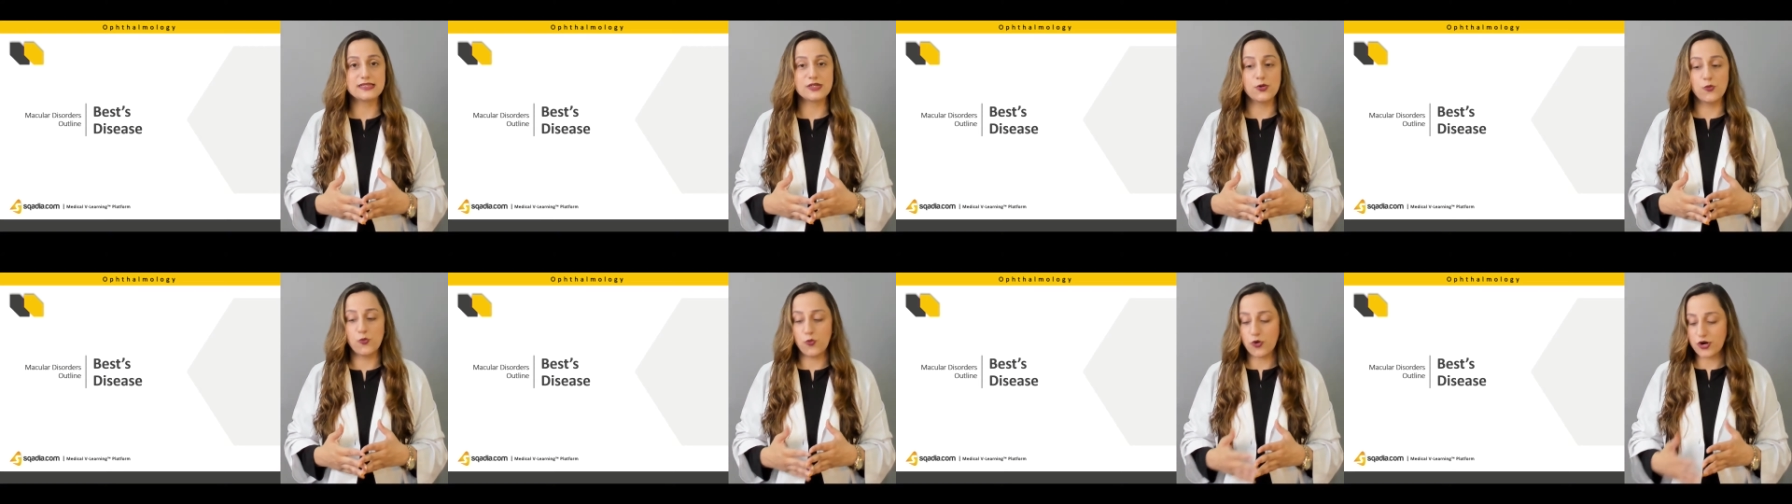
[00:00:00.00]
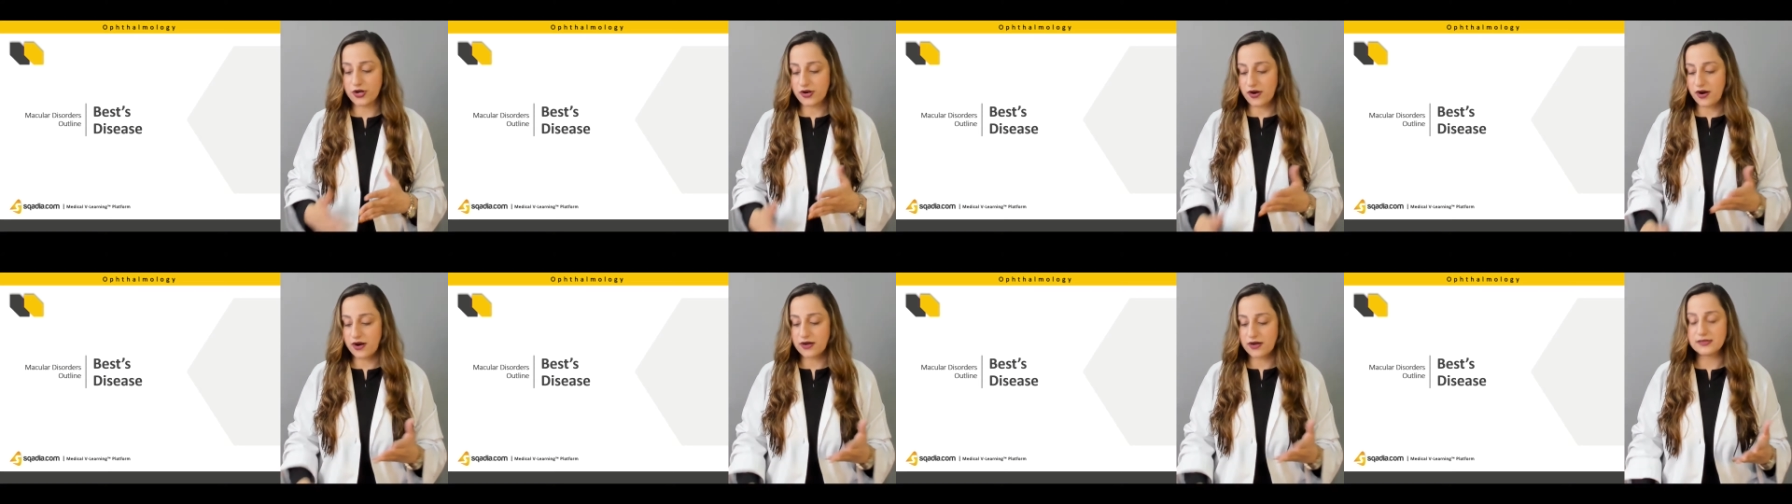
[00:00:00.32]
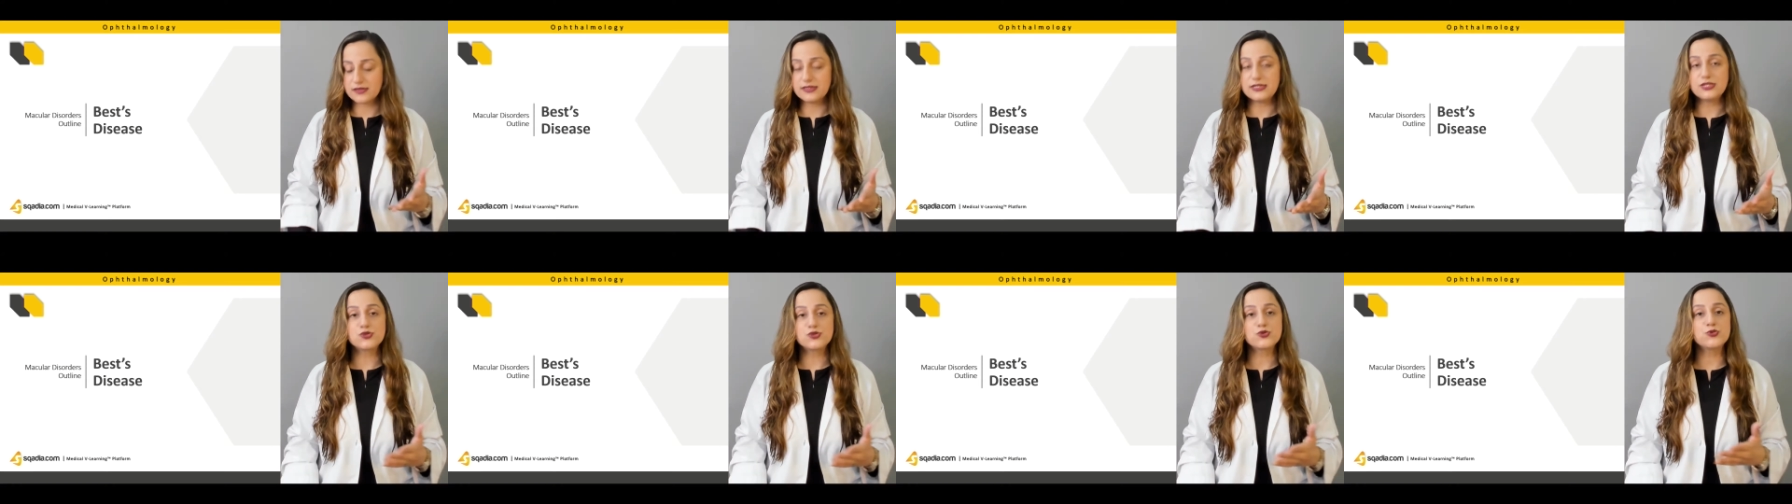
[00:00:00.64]
what are
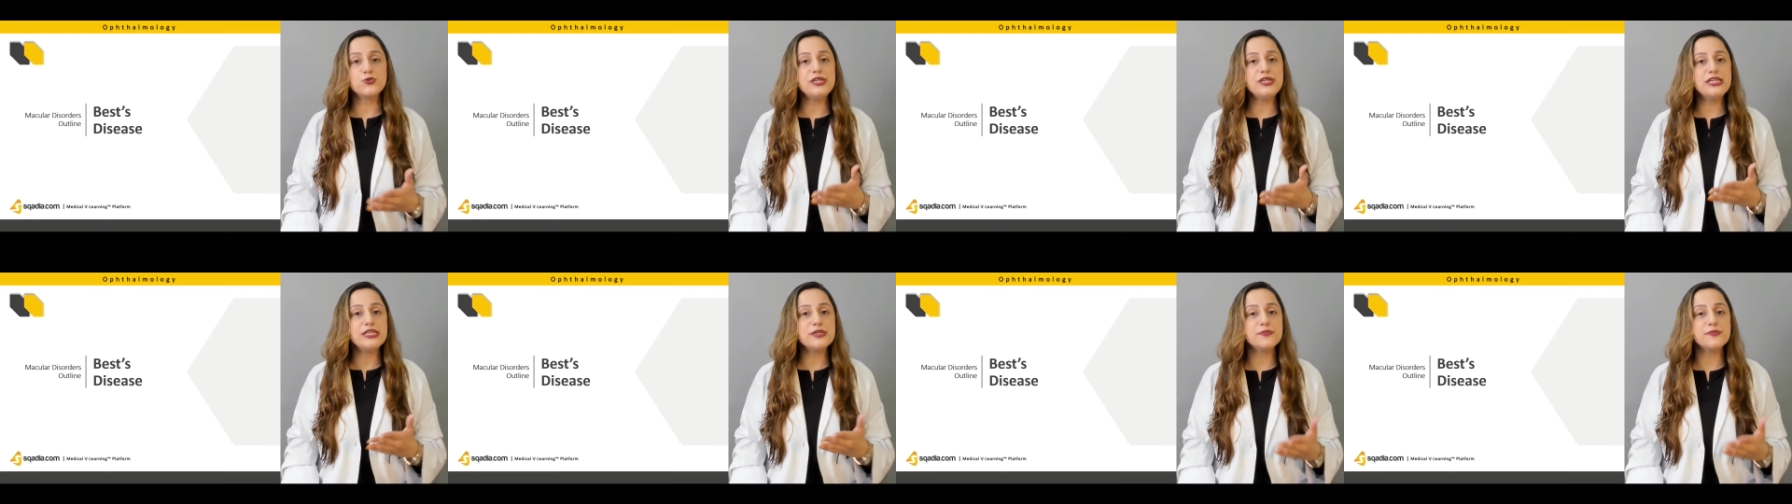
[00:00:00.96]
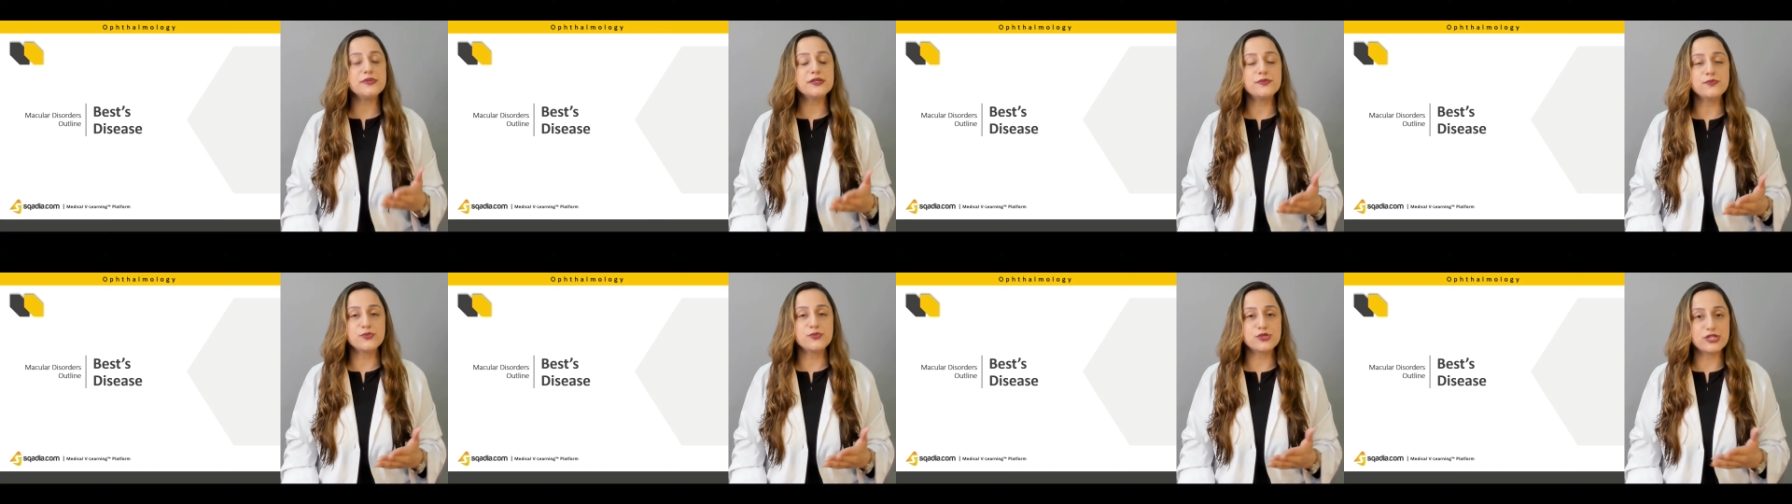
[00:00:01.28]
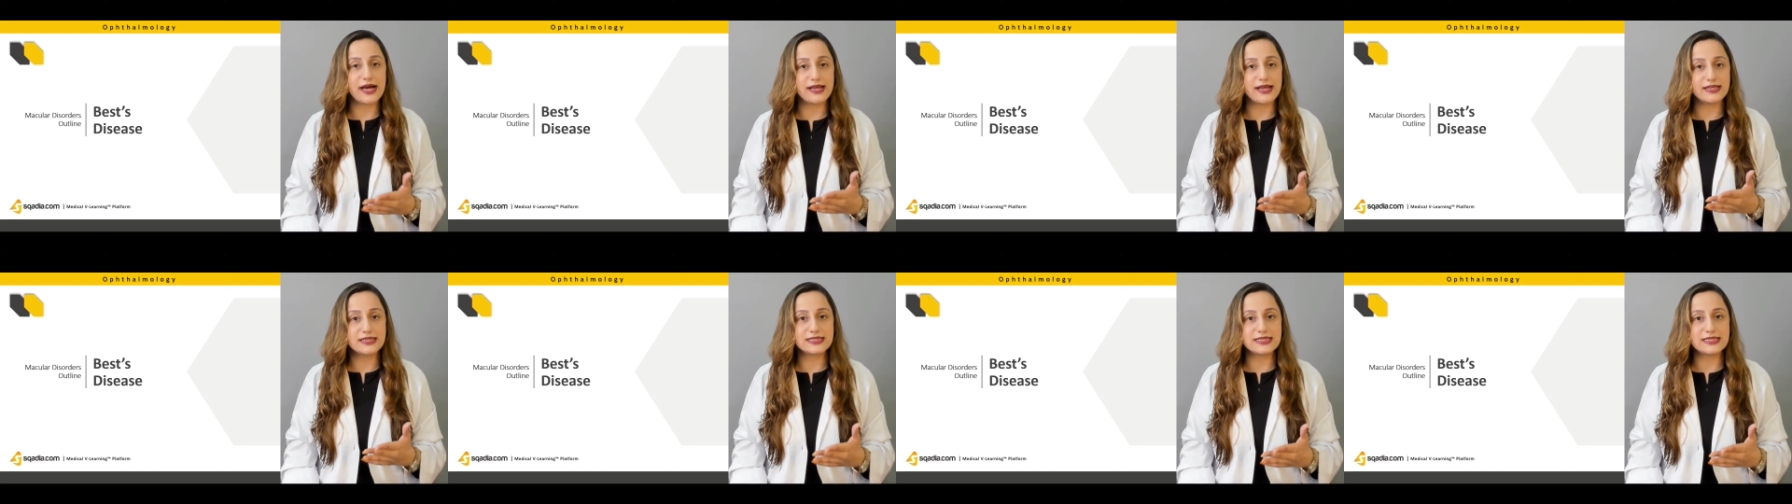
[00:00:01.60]
the treatment
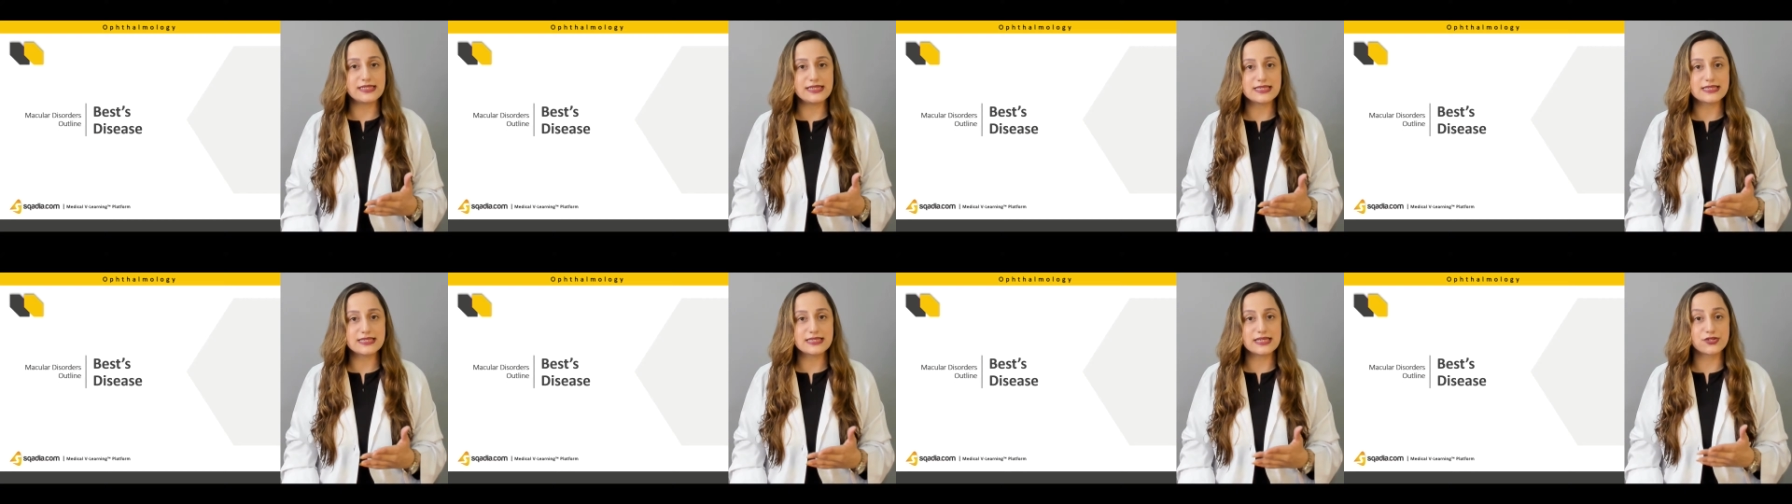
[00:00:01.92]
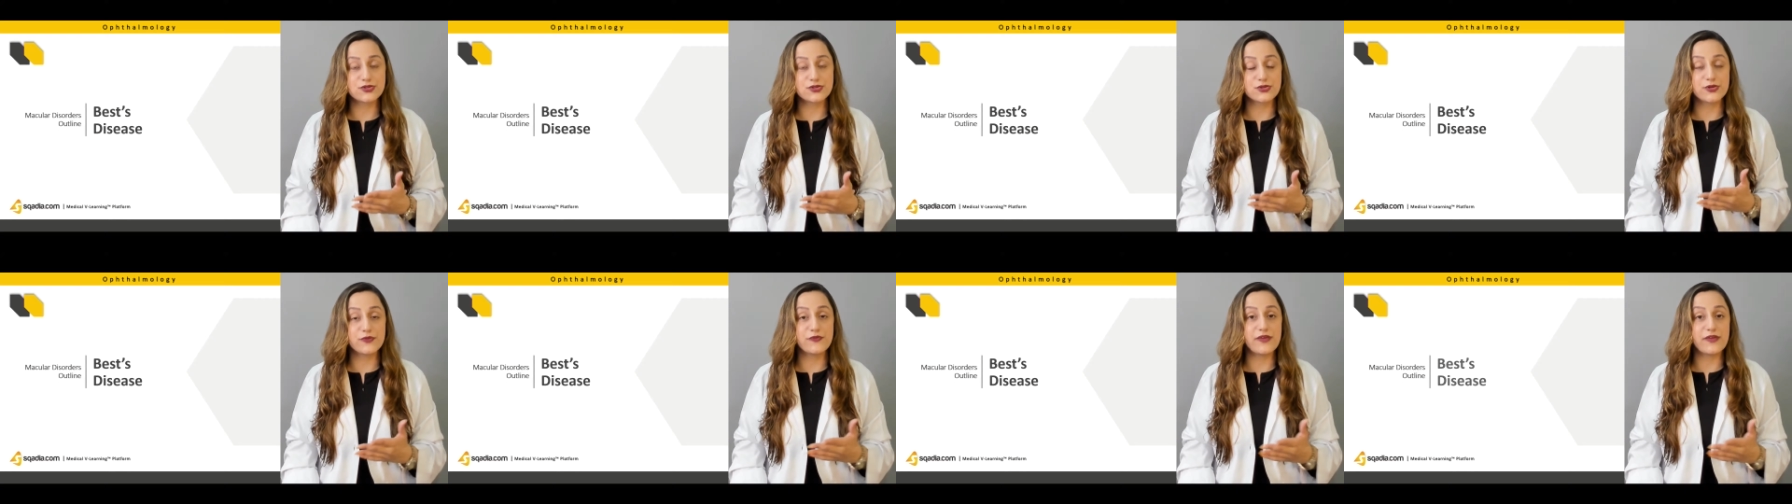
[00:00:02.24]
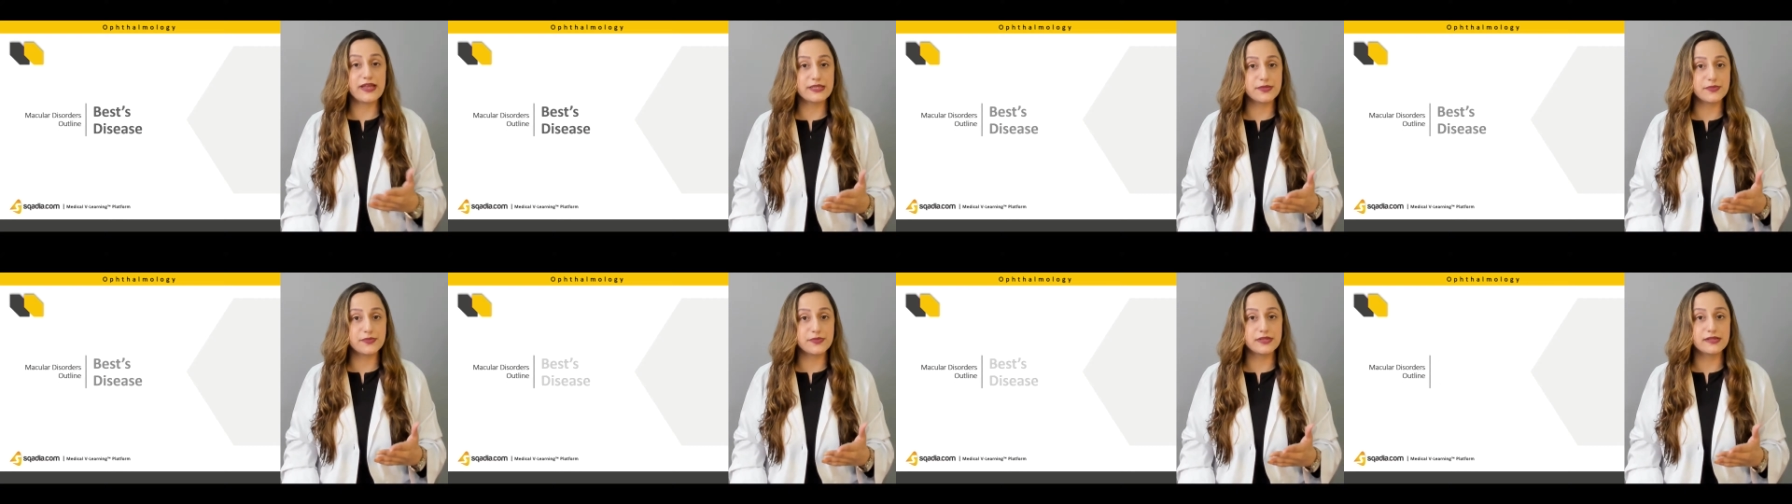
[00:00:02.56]
modalities that are
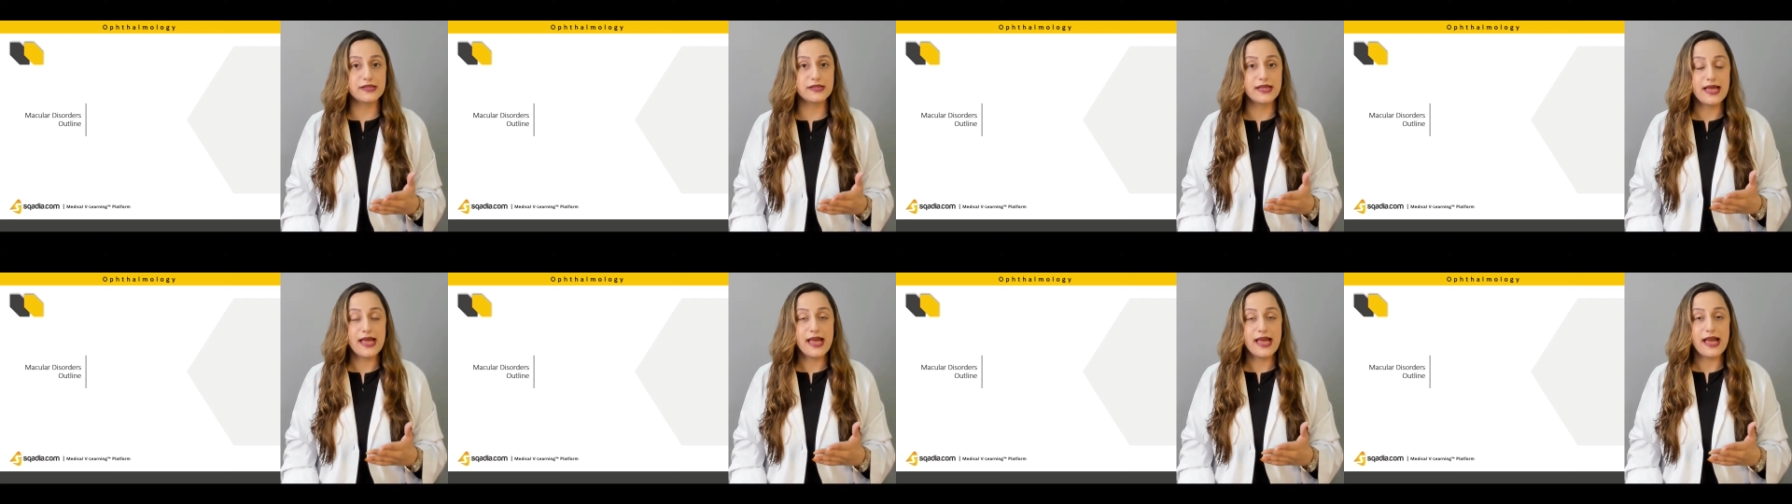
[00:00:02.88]
available